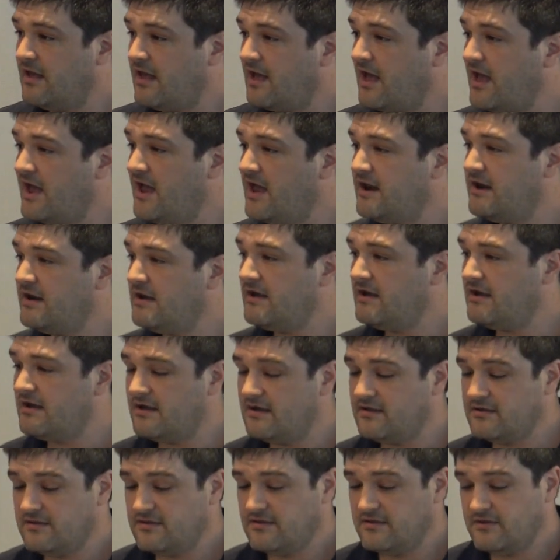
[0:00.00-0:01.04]
and
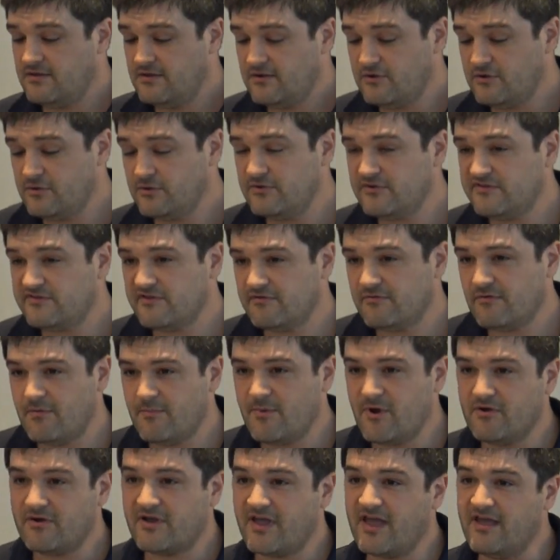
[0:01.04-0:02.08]
who's the
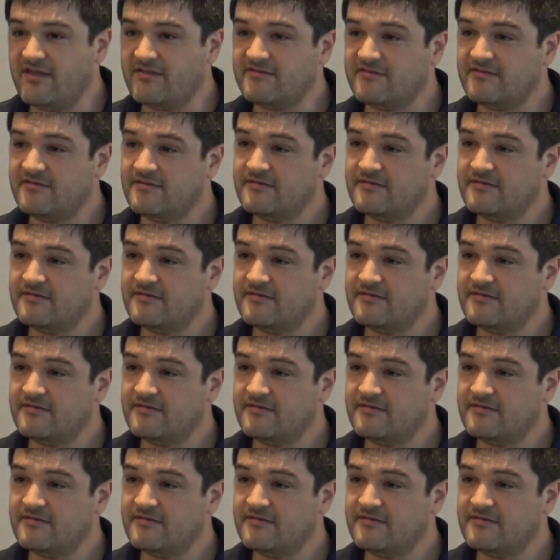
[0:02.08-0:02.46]
remote case?